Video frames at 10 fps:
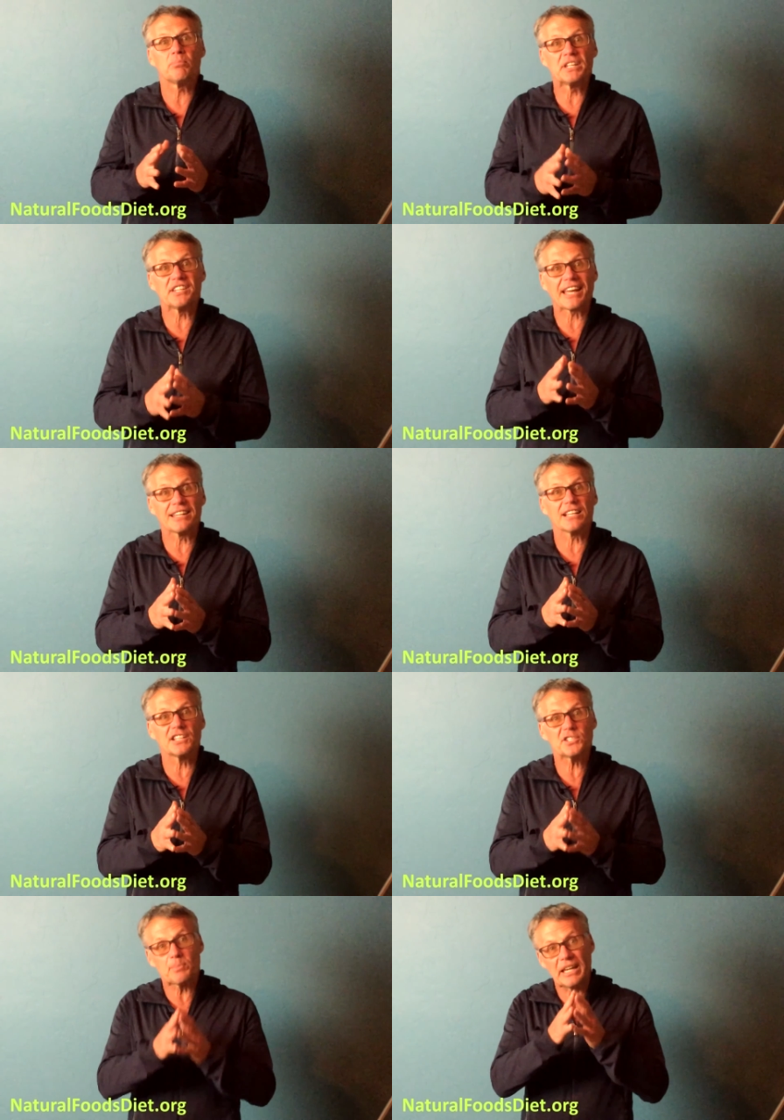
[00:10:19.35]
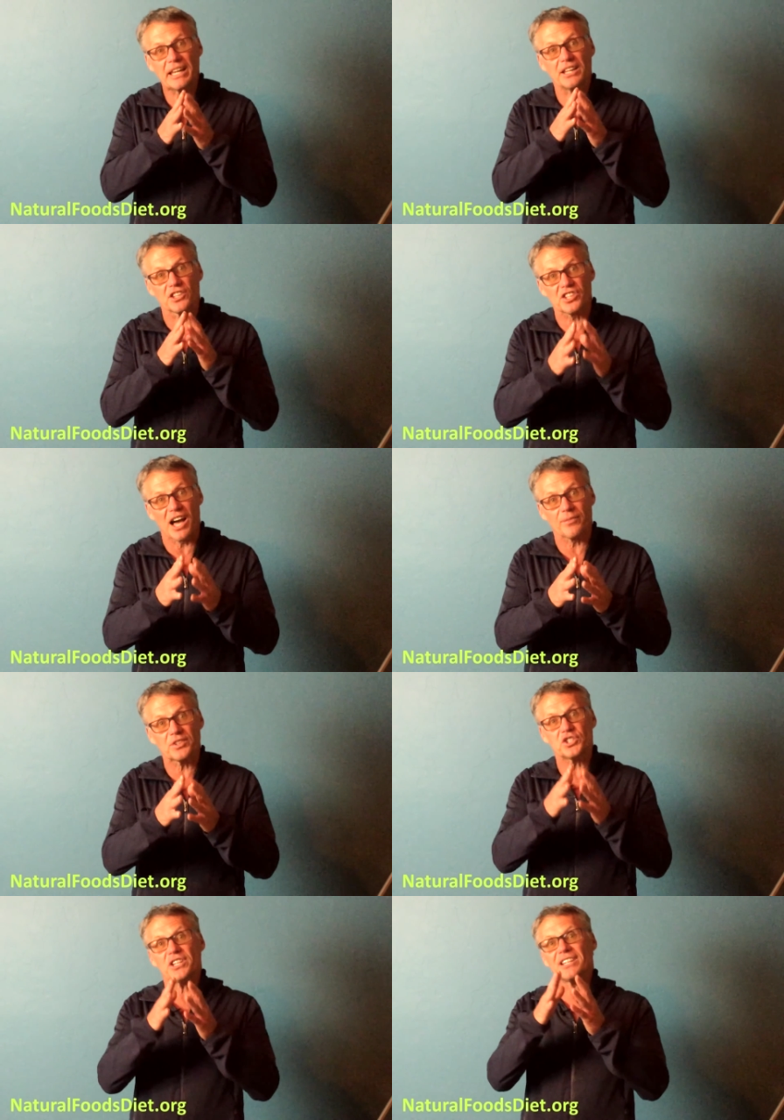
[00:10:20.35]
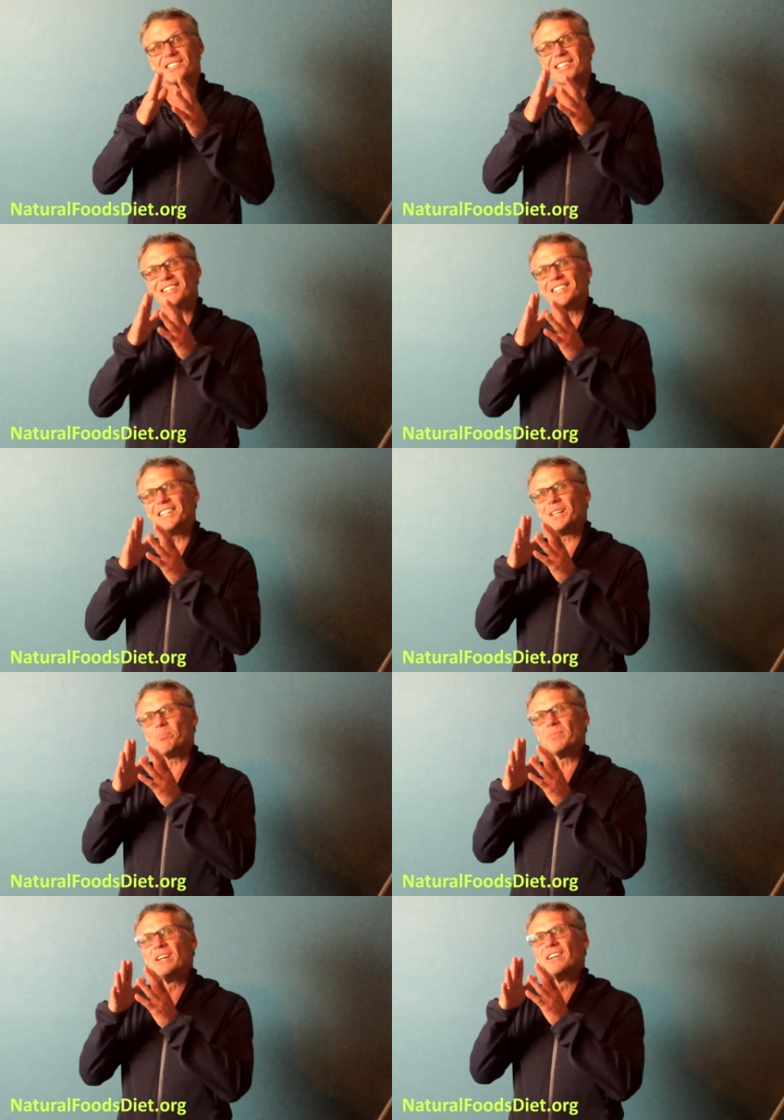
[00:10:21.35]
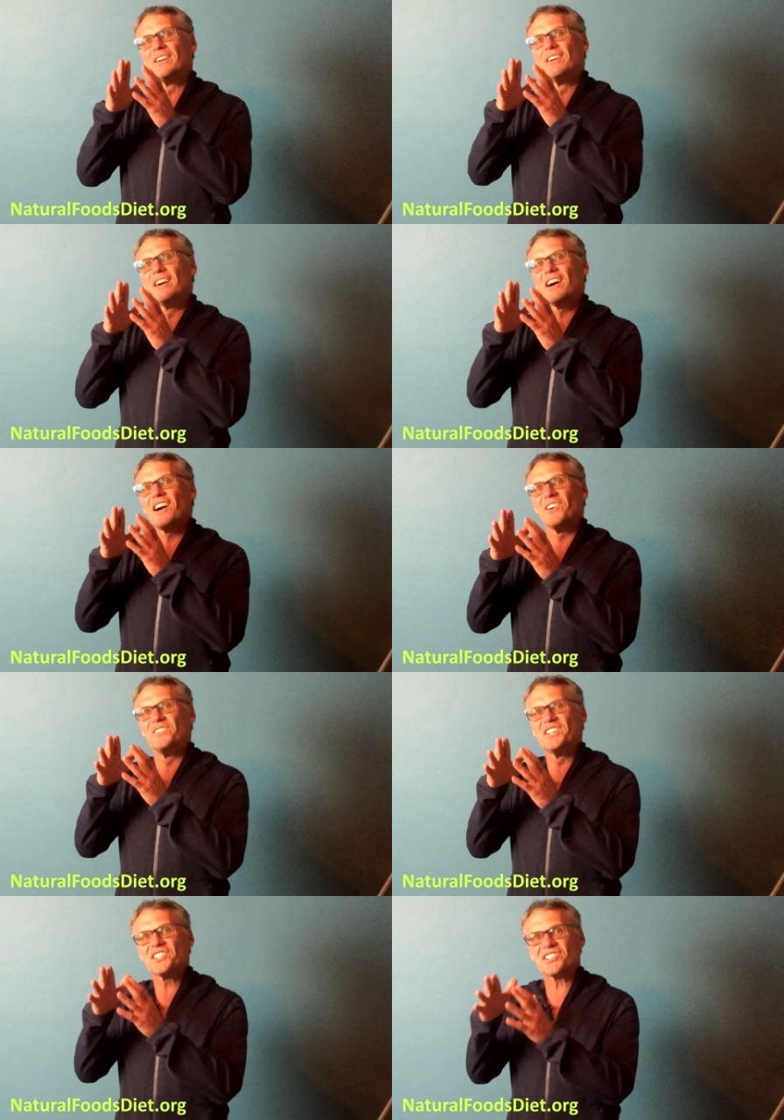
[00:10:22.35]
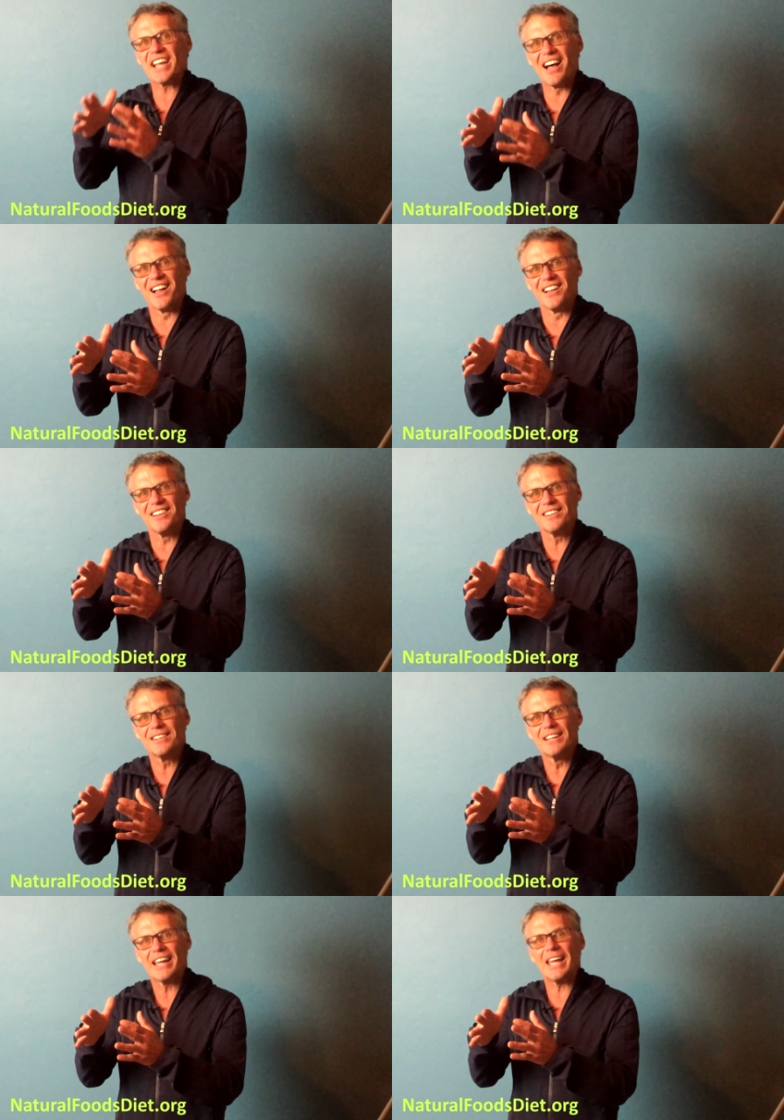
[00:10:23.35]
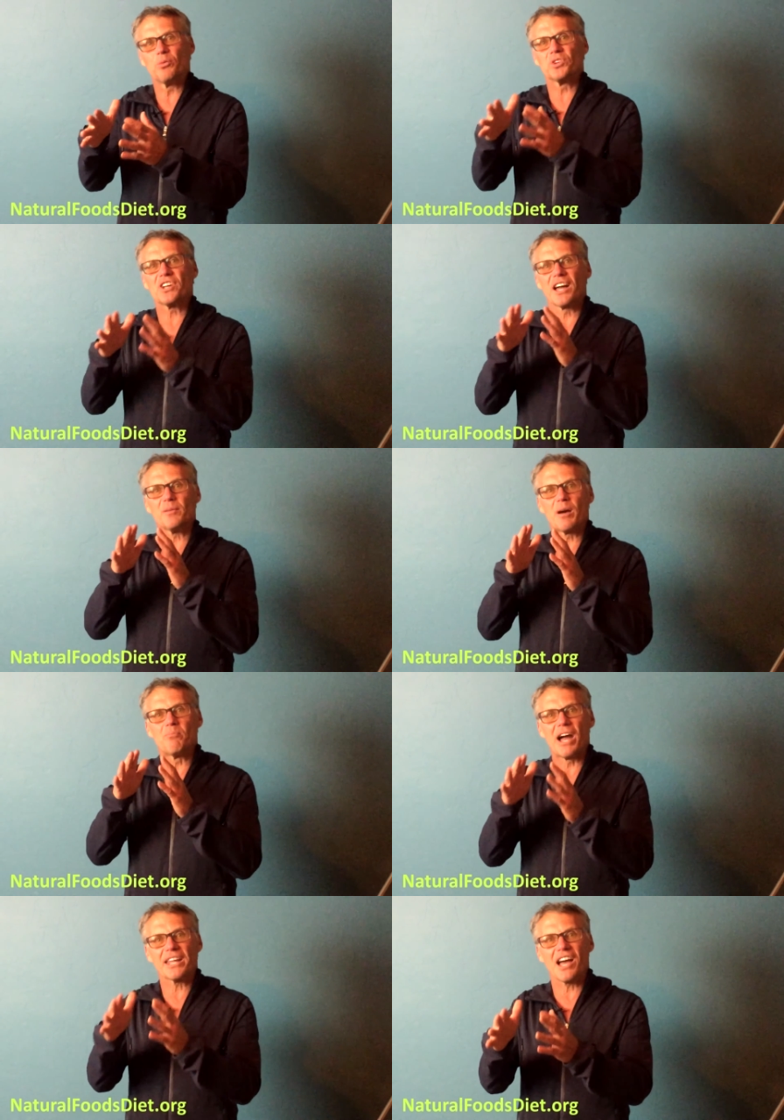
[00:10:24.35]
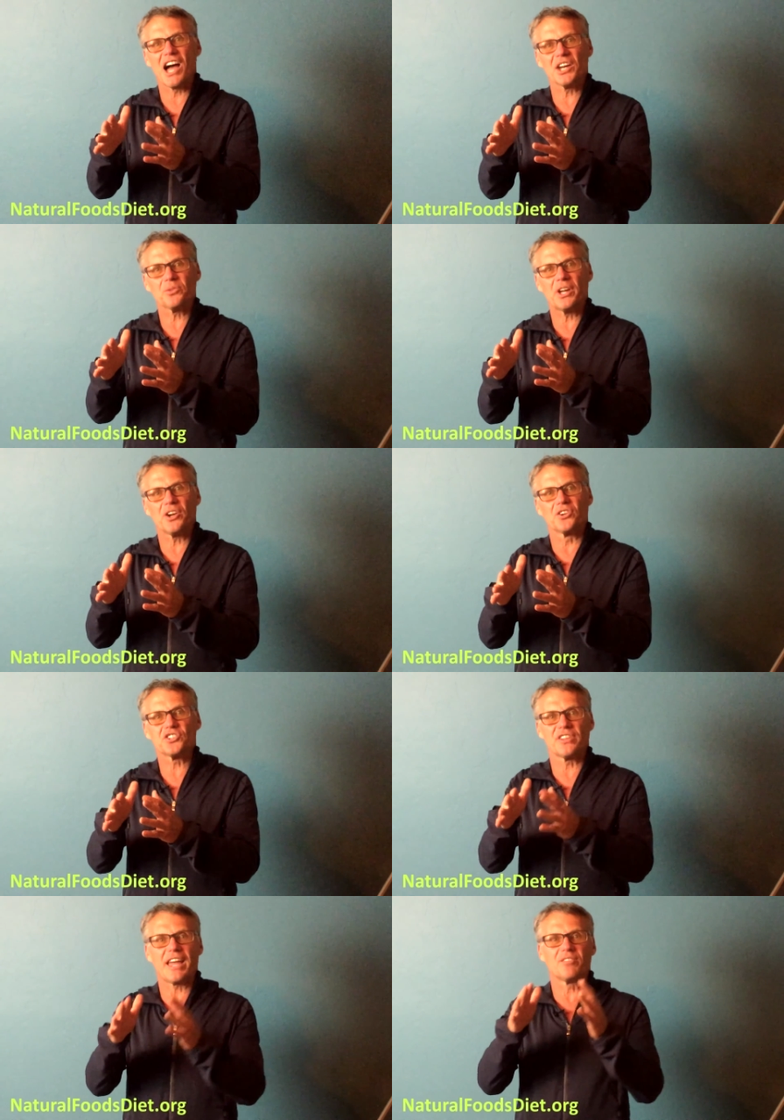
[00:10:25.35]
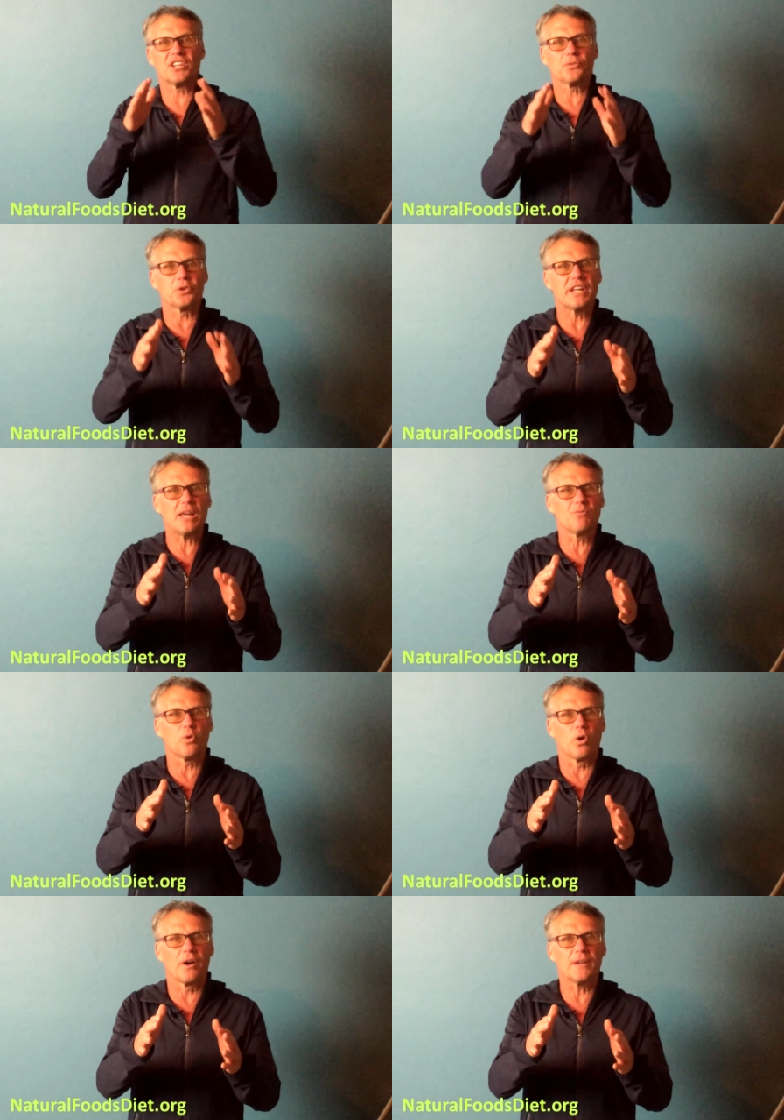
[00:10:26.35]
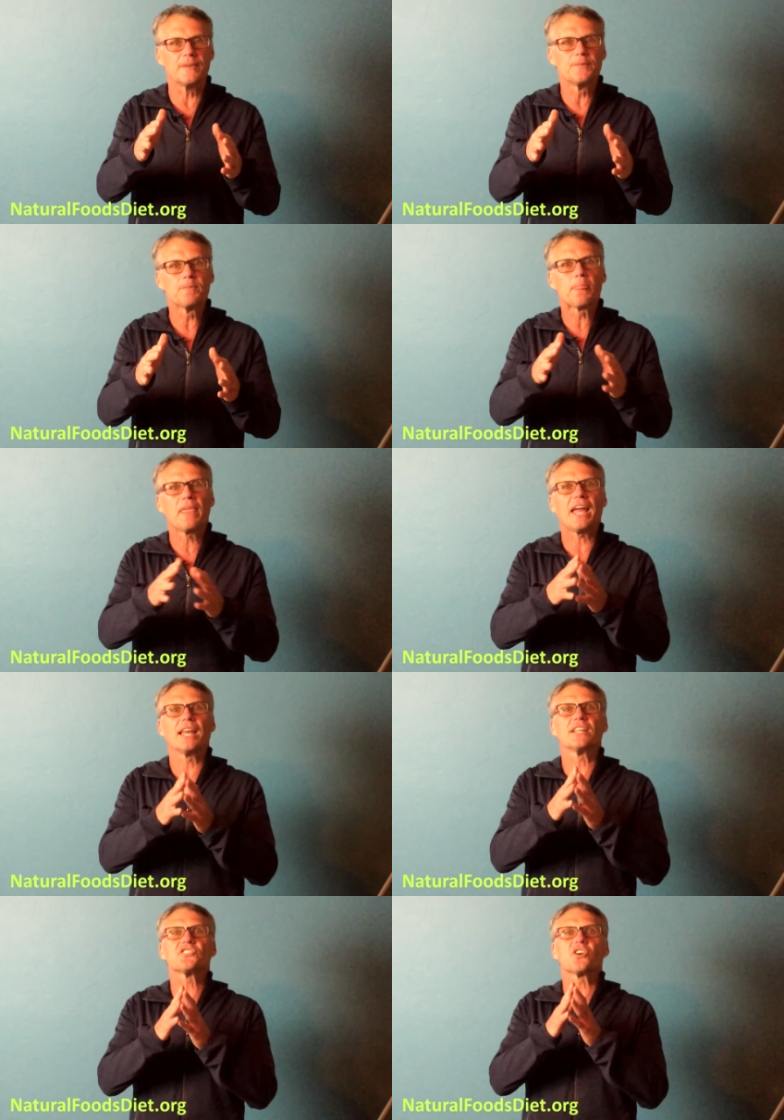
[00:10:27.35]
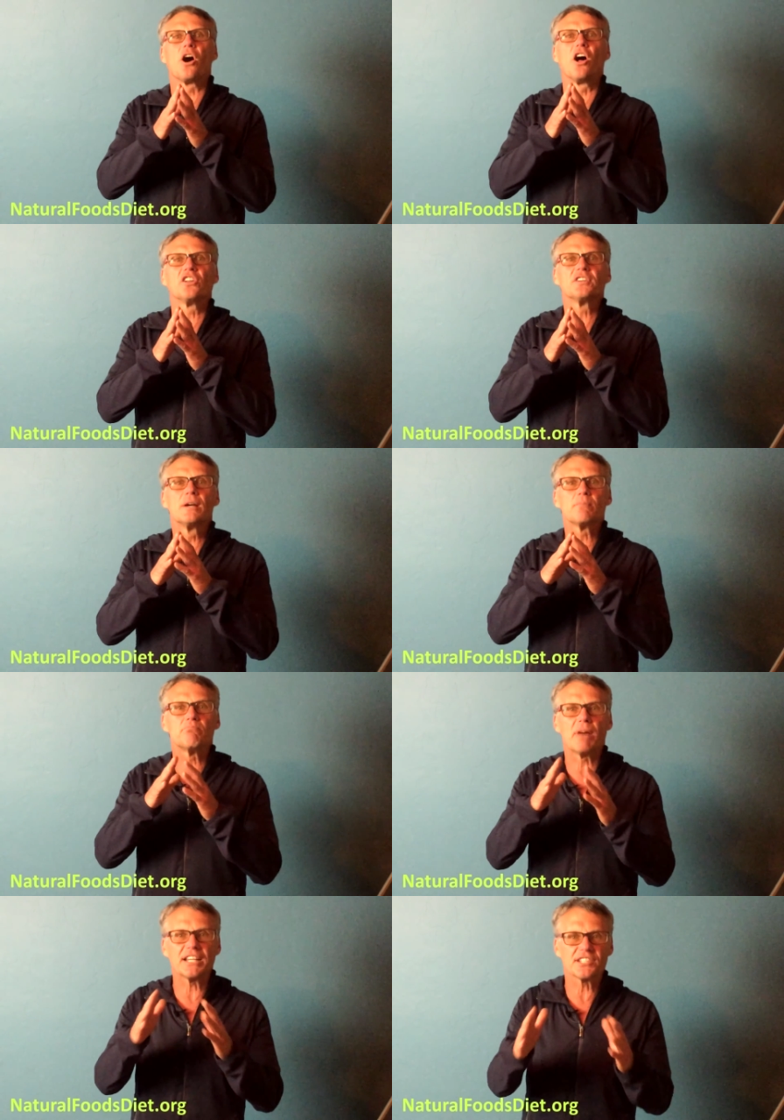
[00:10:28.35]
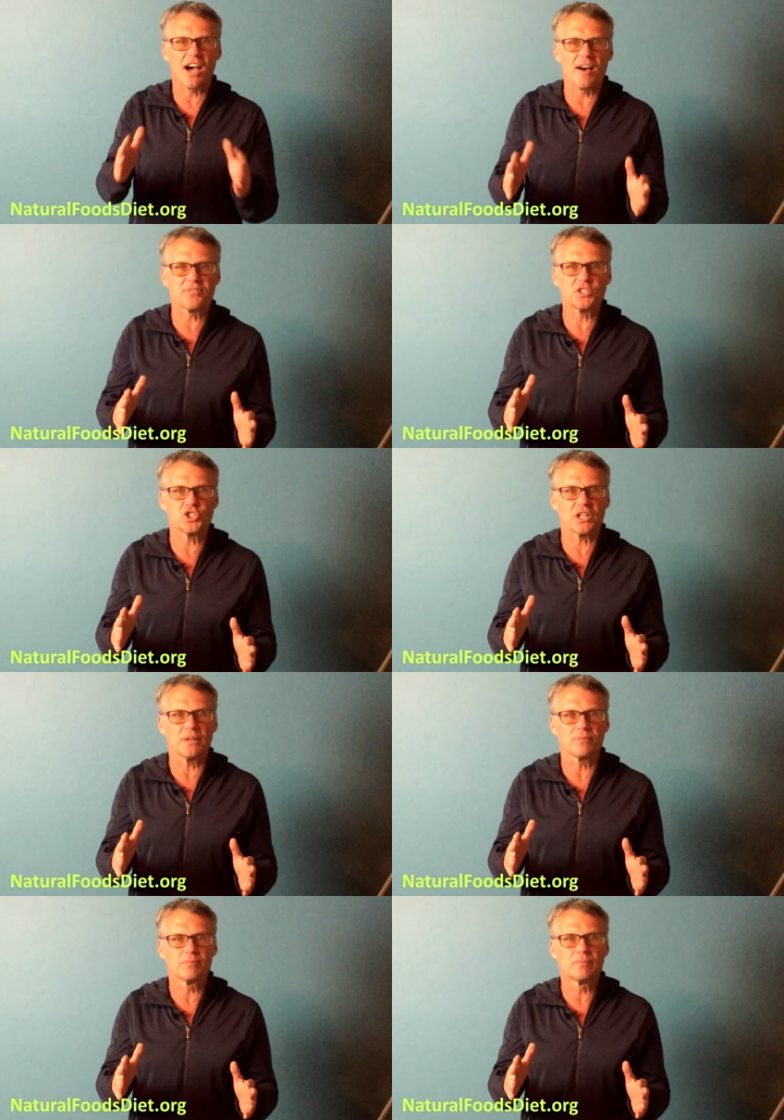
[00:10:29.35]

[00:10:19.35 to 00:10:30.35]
But technically speaking, autophagy is the cleanup of the cell, and we're talking about mitochondria here, so they have a different name for it, and it's called mitophagy.